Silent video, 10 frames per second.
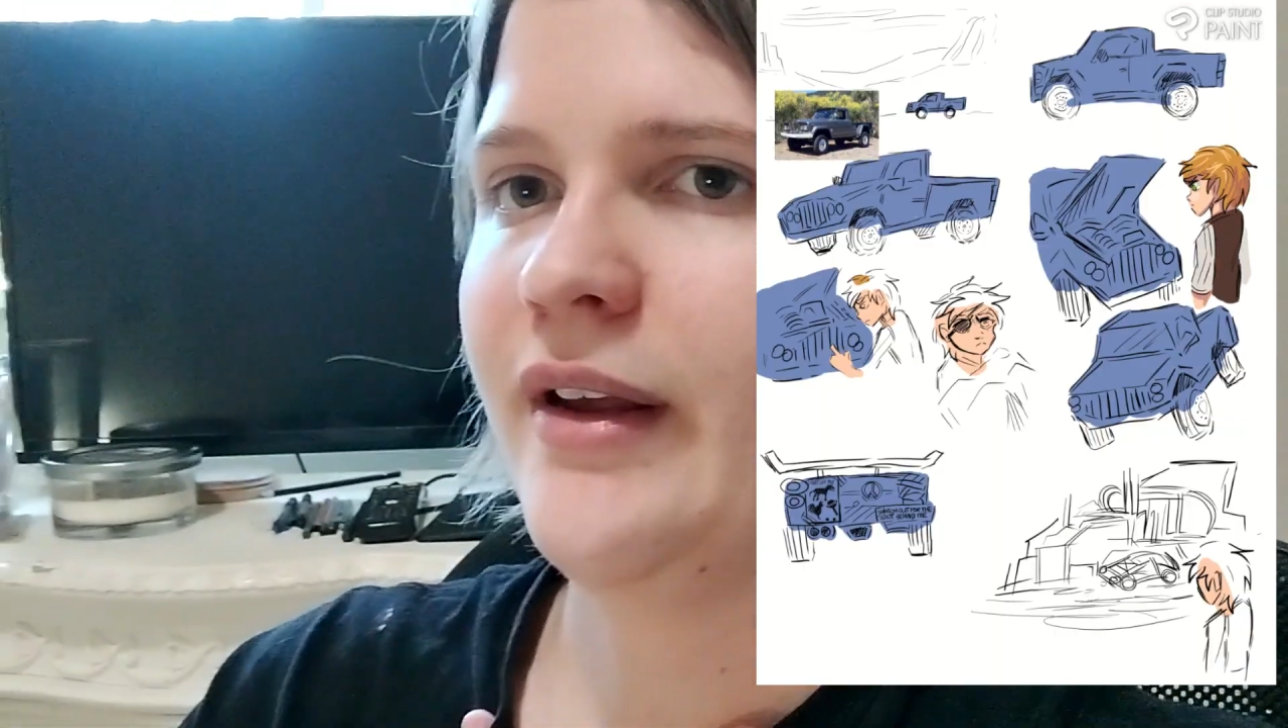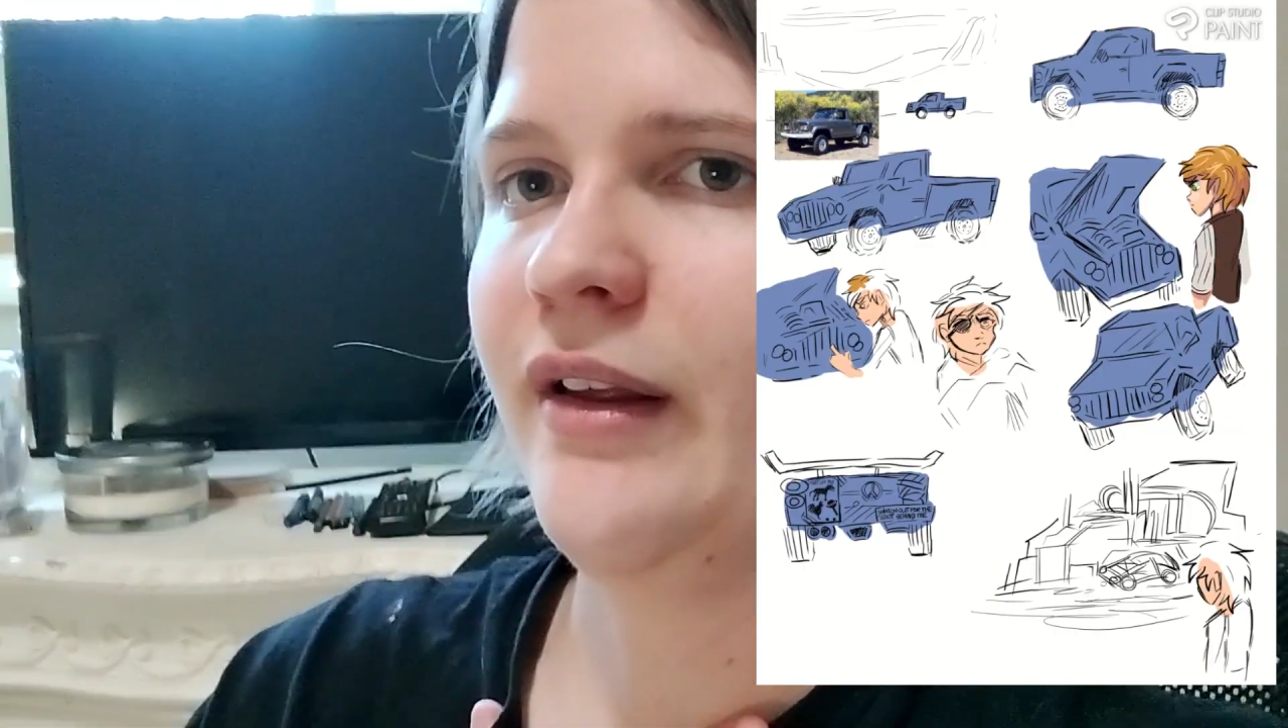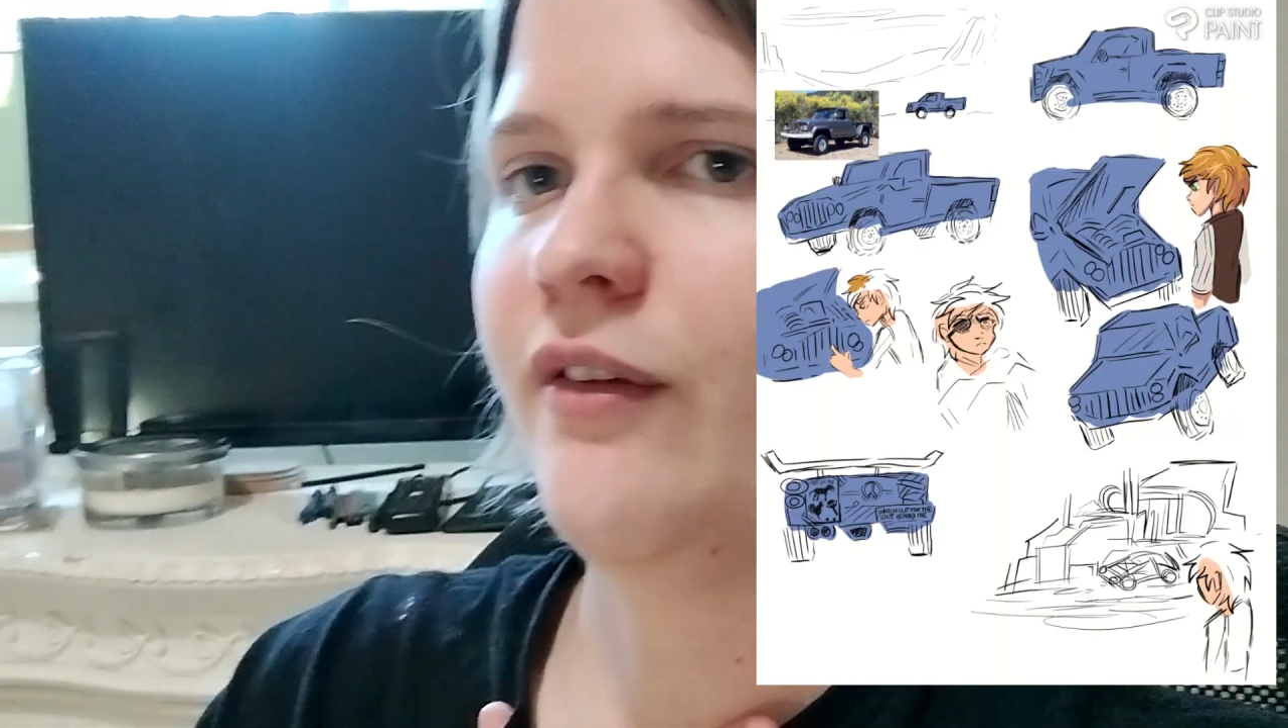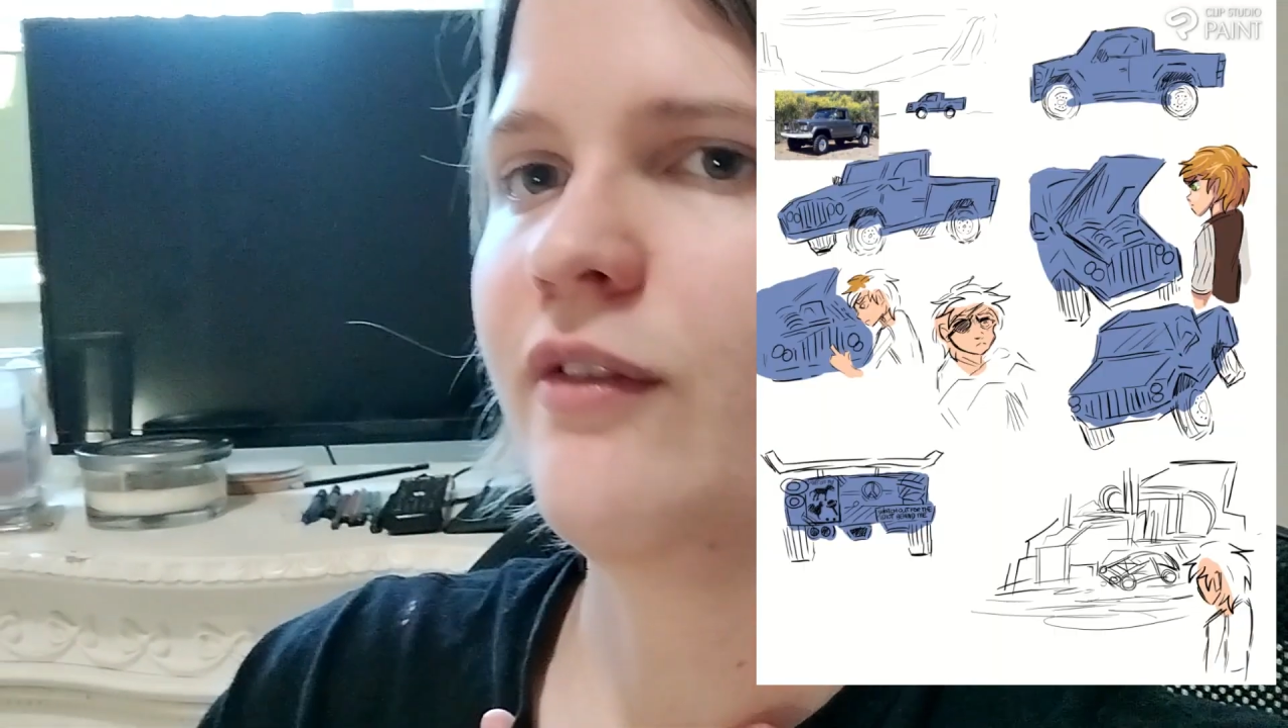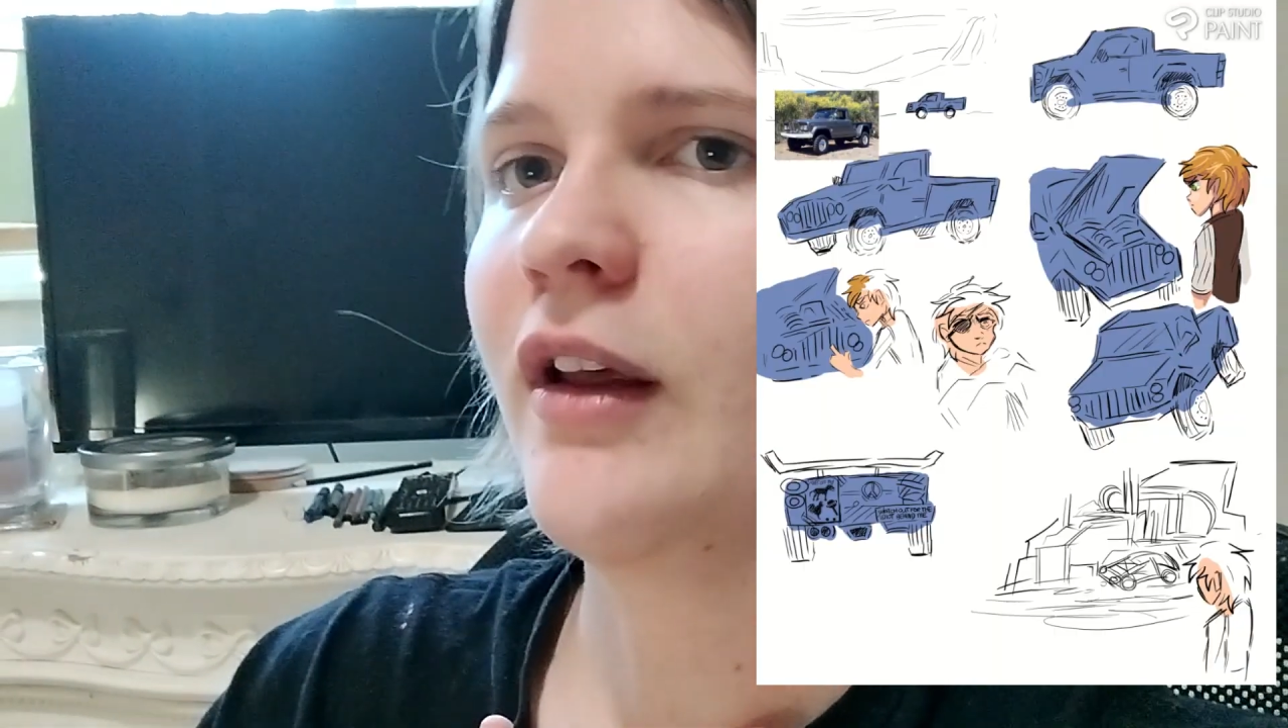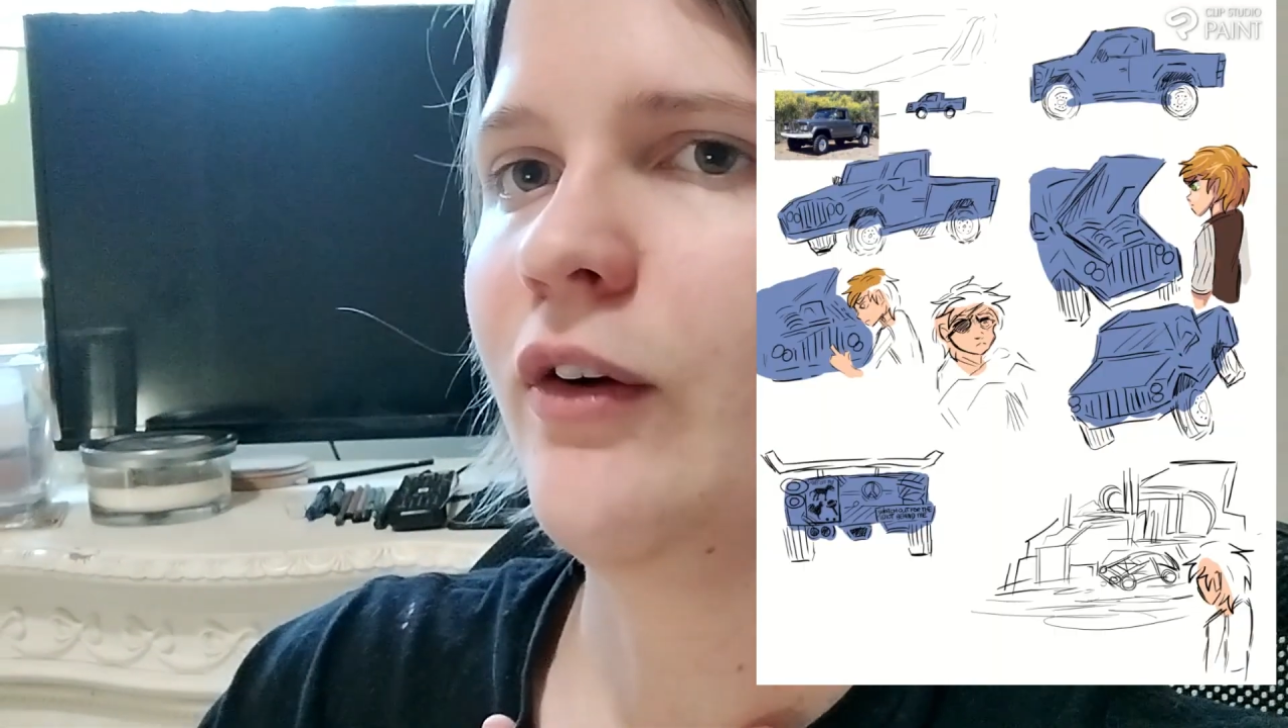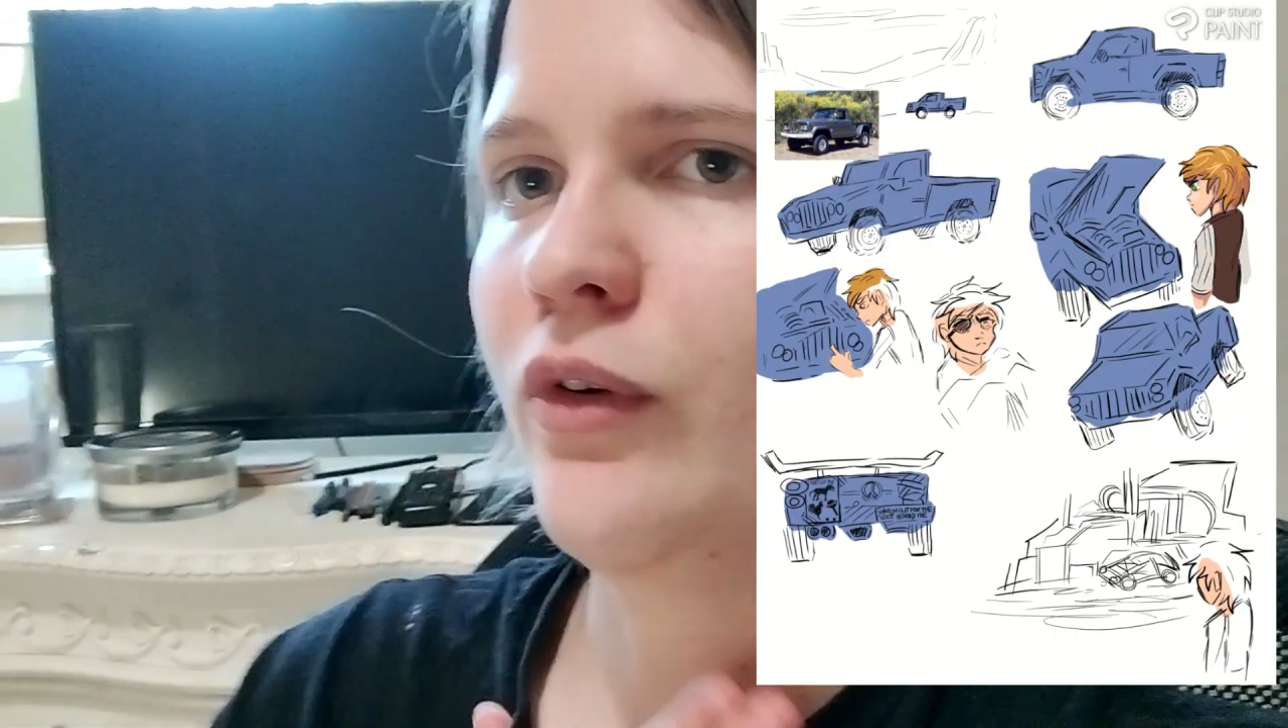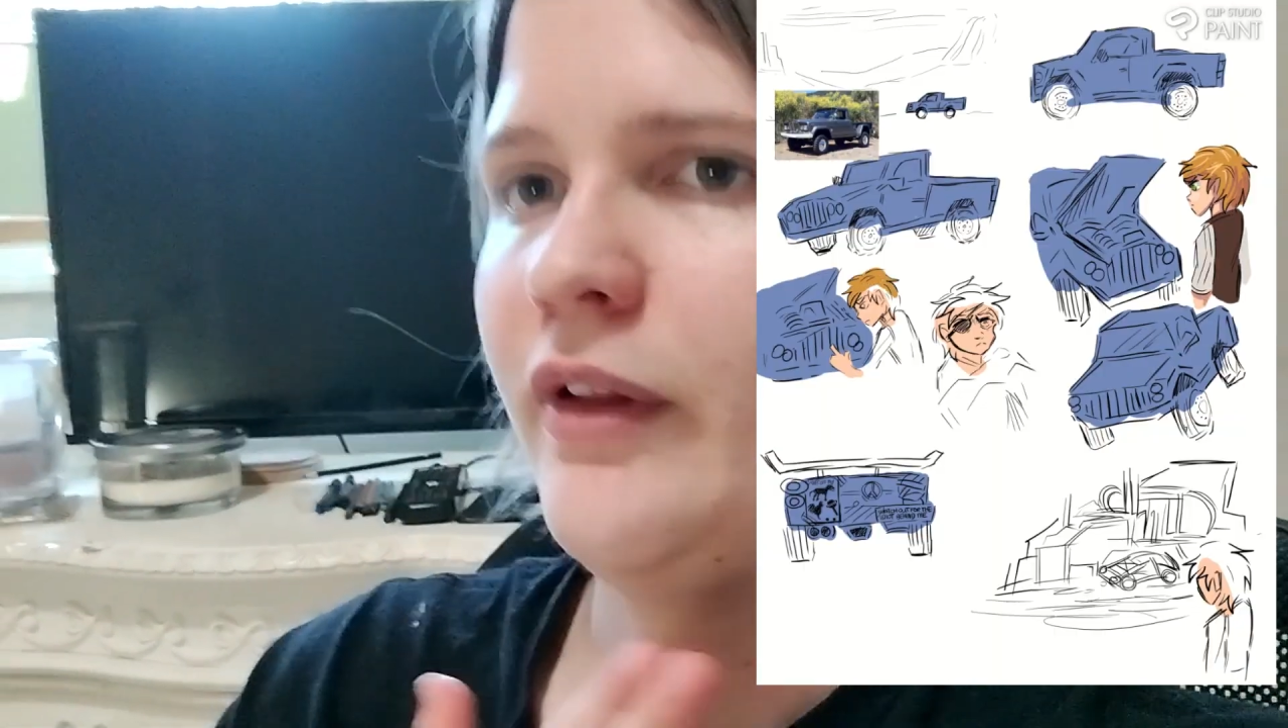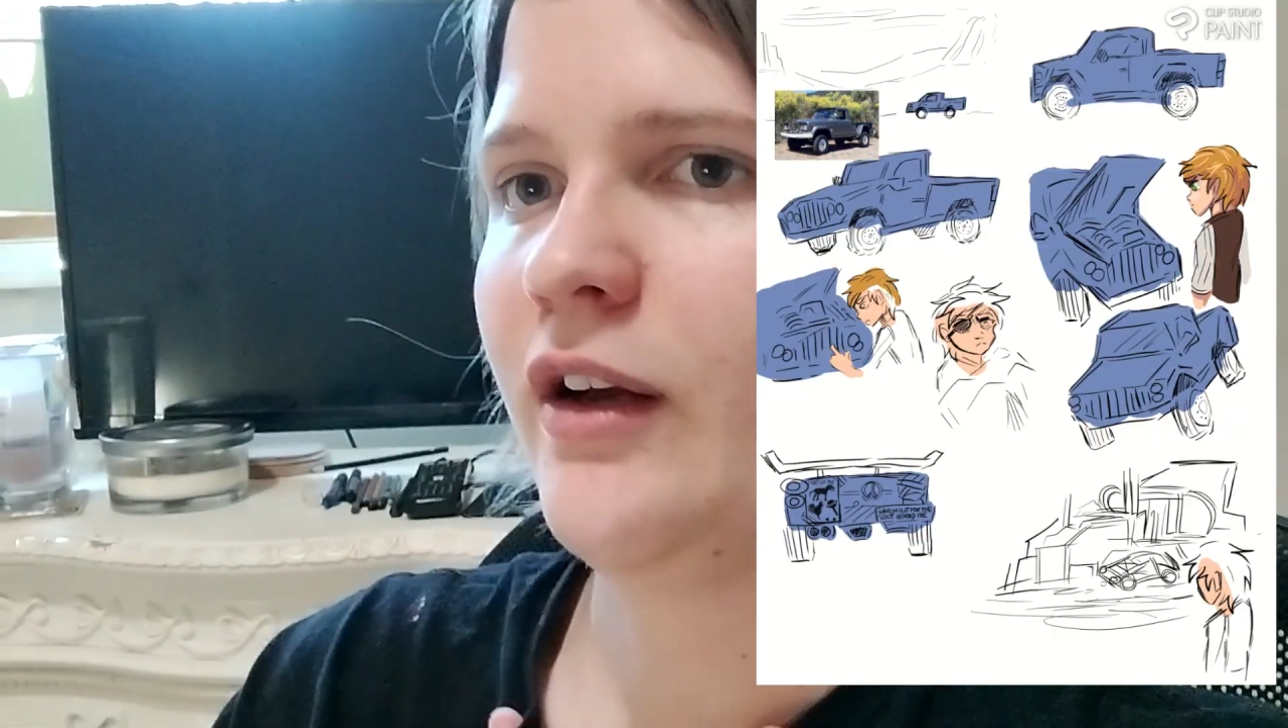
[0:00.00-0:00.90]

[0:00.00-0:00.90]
is like really